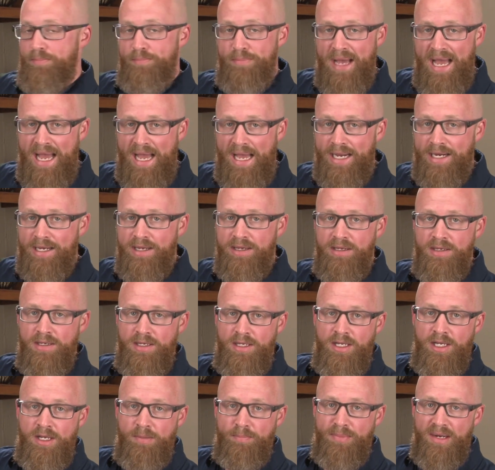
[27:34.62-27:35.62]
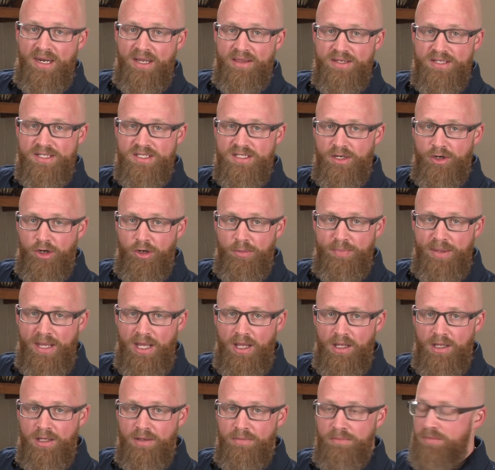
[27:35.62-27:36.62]
back by the
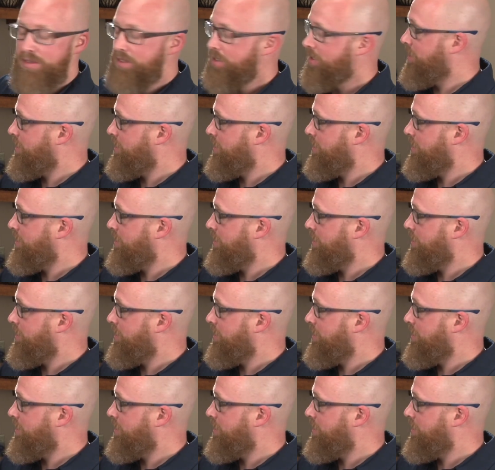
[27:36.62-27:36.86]
cerebellum,